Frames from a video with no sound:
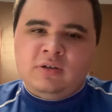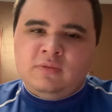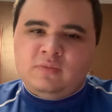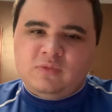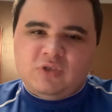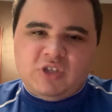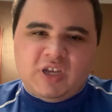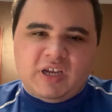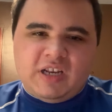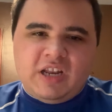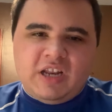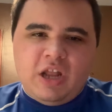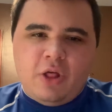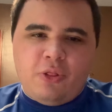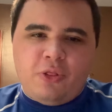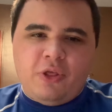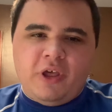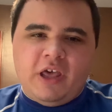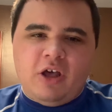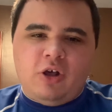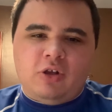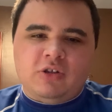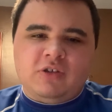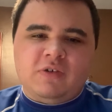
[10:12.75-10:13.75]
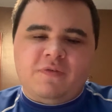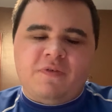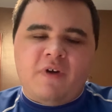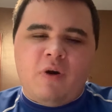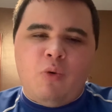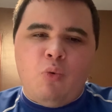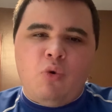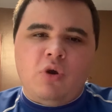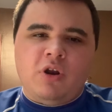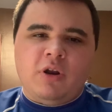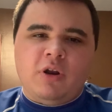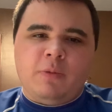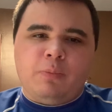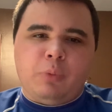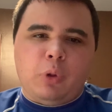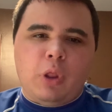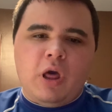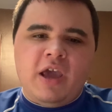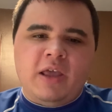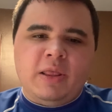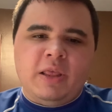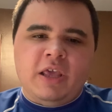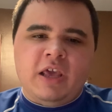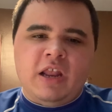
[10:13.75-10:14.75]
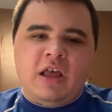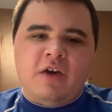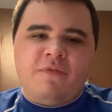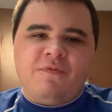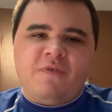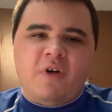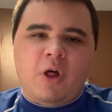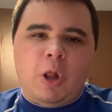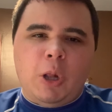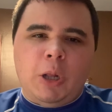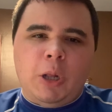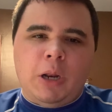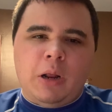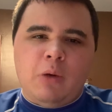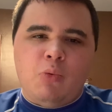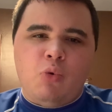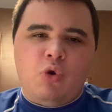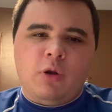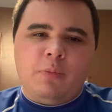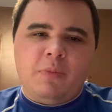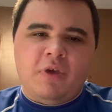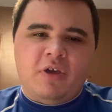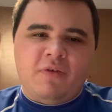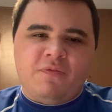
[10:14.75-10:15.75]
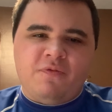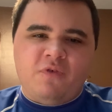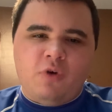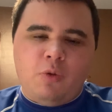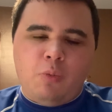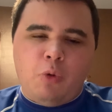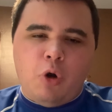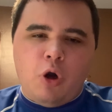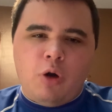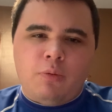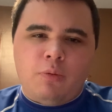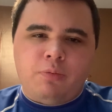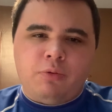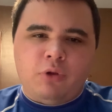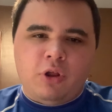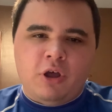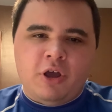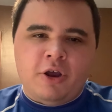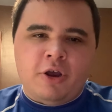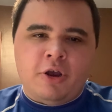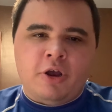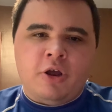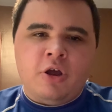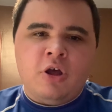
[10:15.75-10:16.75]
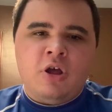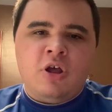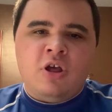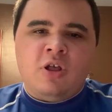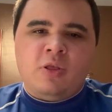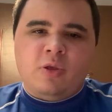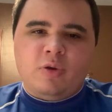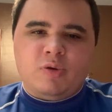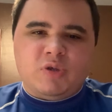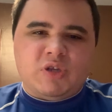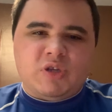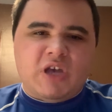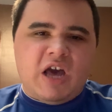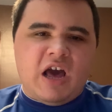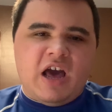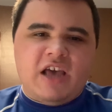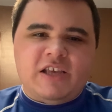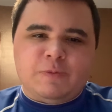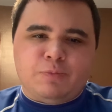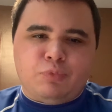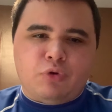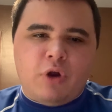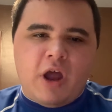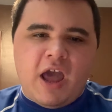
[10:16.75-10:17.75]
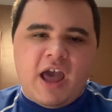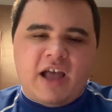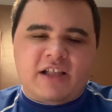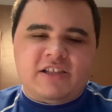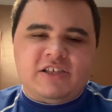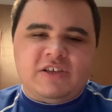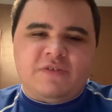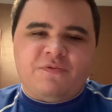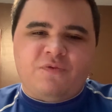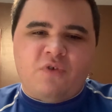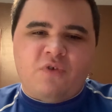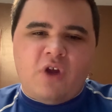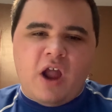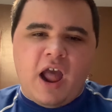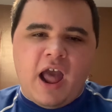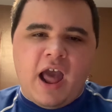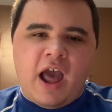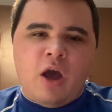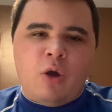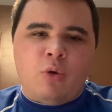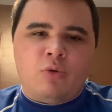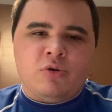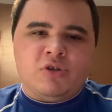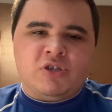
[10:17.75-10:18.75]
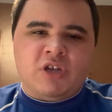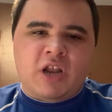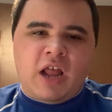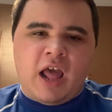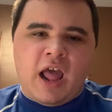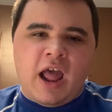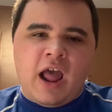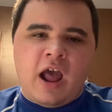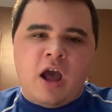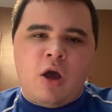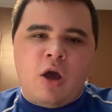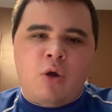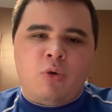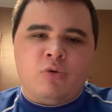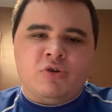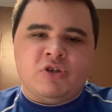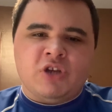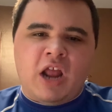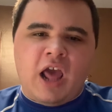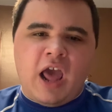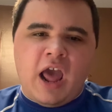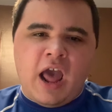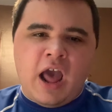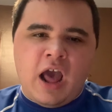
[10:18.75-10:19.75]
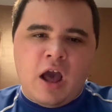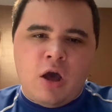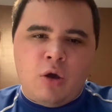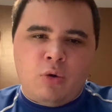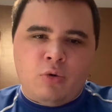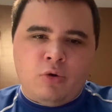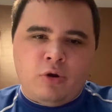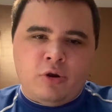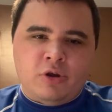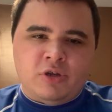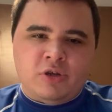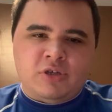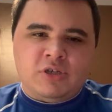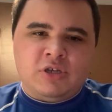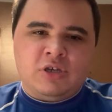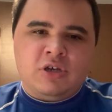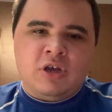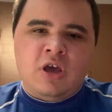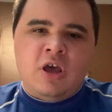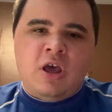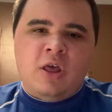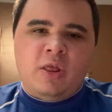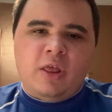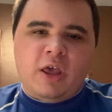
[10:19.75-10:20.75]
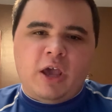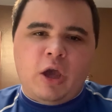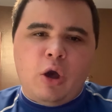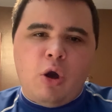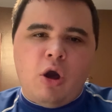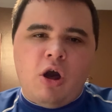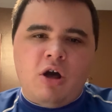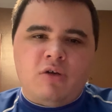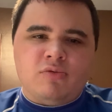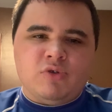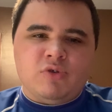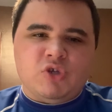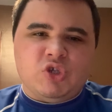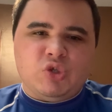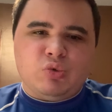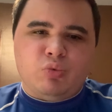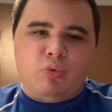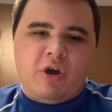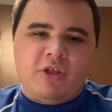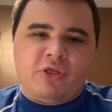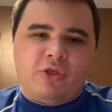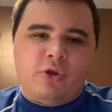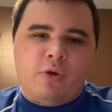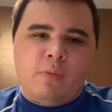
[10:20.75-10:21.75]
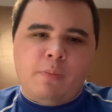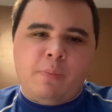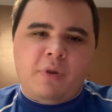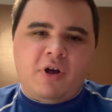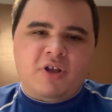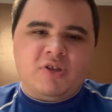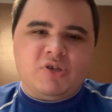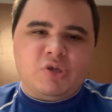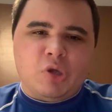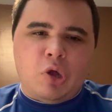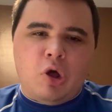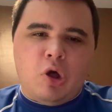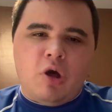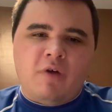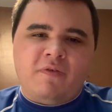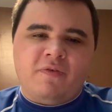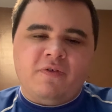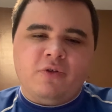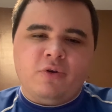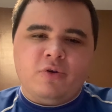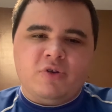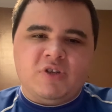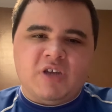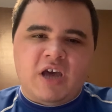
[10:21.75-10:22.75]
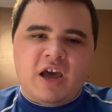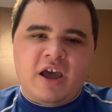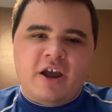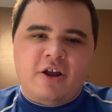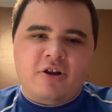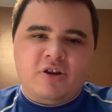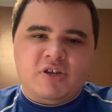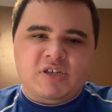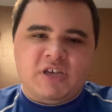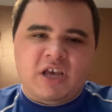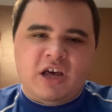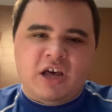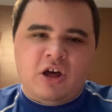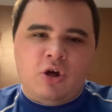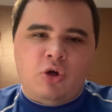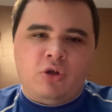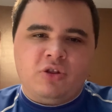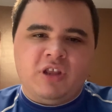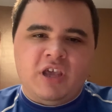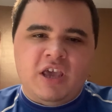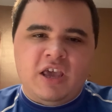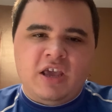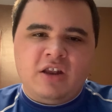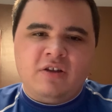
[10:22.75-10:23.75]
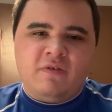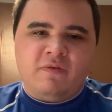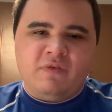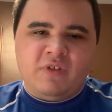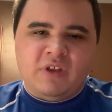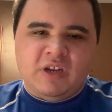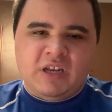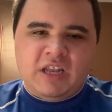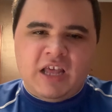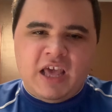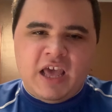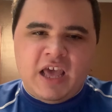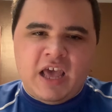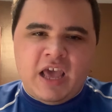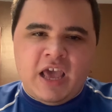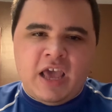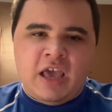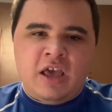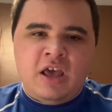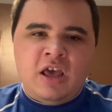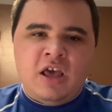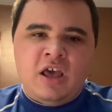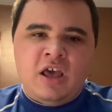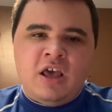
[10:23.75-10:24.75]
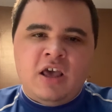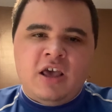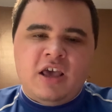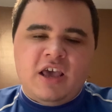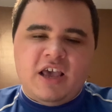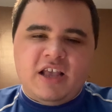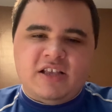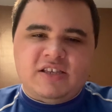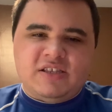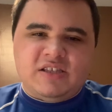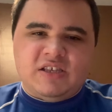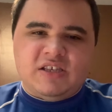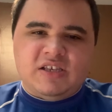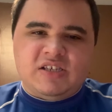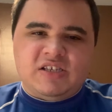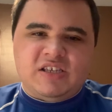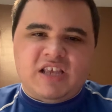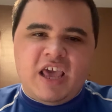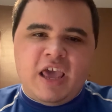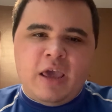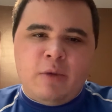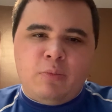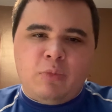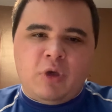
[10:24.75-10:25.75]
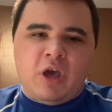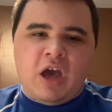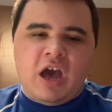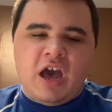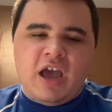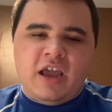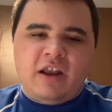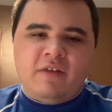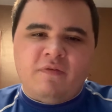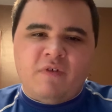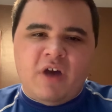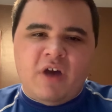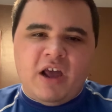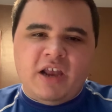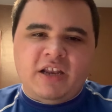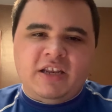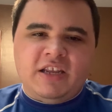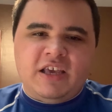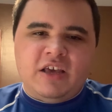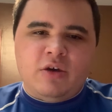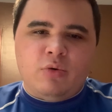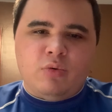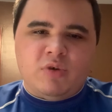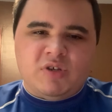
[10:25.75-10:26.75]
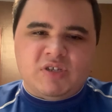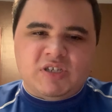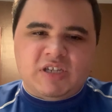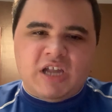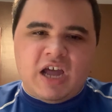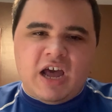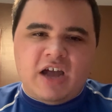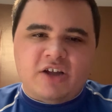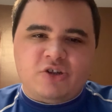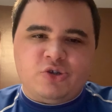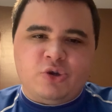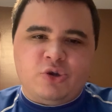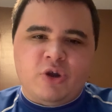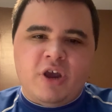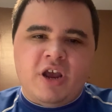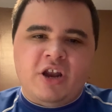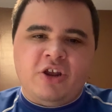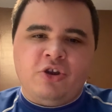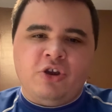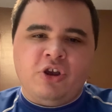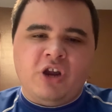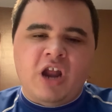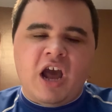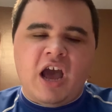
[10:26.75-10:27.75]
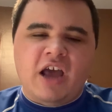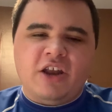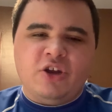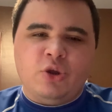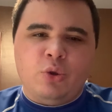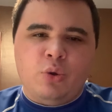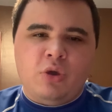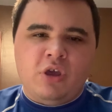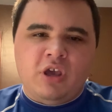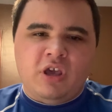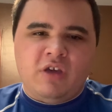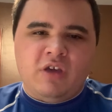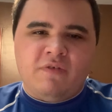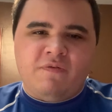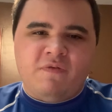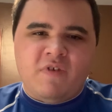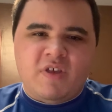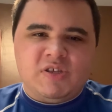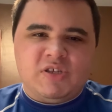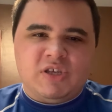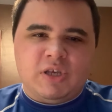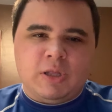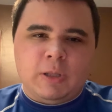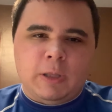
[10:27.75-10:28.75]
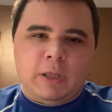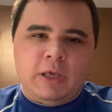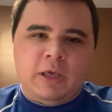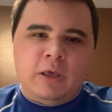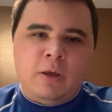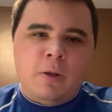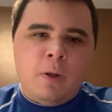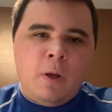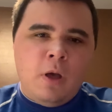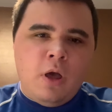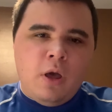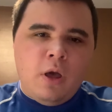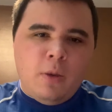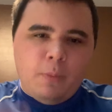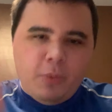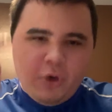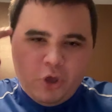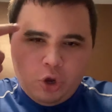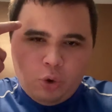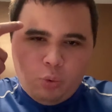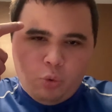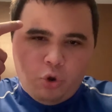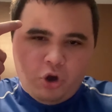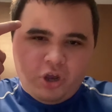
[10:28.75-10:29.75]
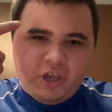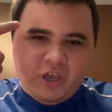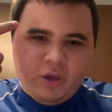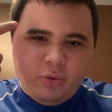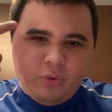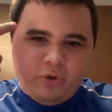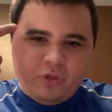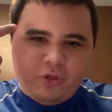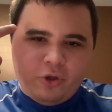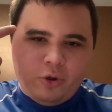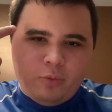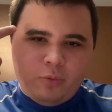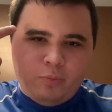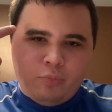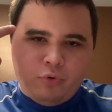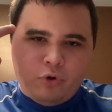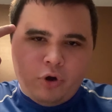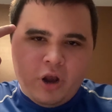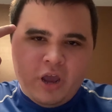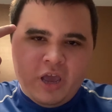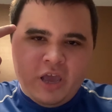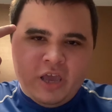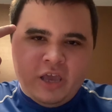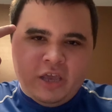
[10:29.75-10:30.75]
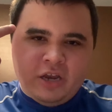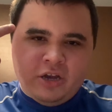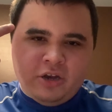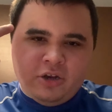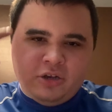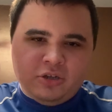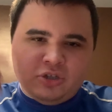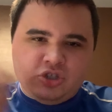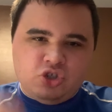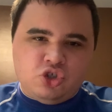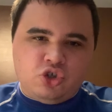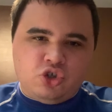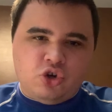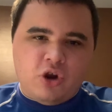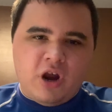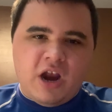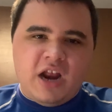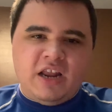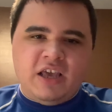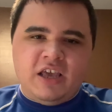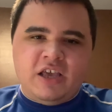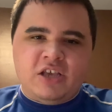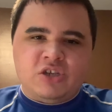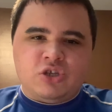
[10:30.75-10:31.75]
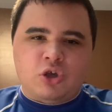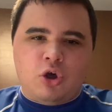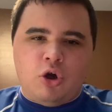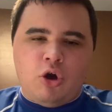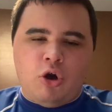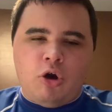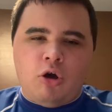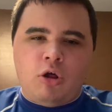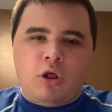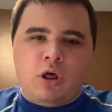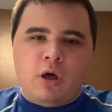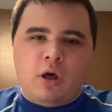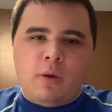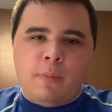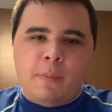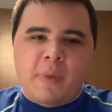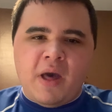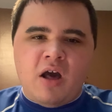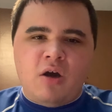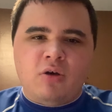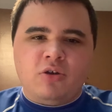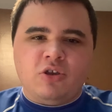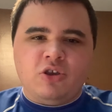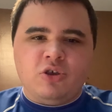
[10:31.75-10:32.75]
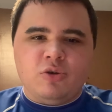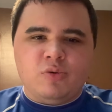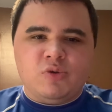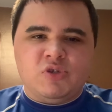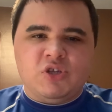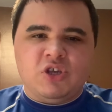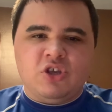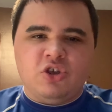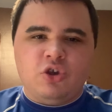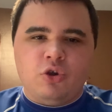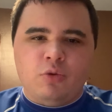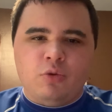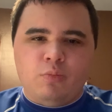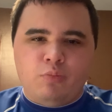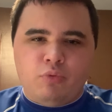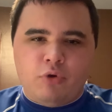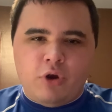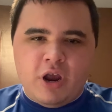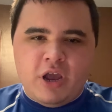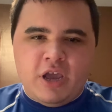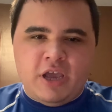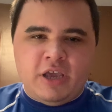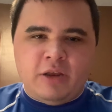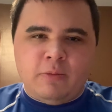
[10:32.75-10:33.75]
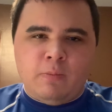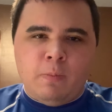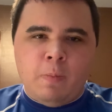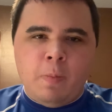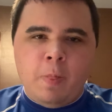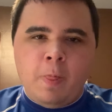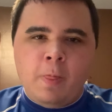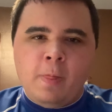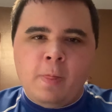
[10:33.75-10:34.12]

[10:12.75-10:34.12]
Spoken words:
It's like nothing else. If I wanted to play in the NFL and I wanted to be a football player, those guys practice for hours and hours and hours. They go out and sweat their butts off, and they're tired as hell at the end of the day. It's the same kind of idea with stock trading. You're not doing it physically, but you're working with your brain. Trading is all about using your brain.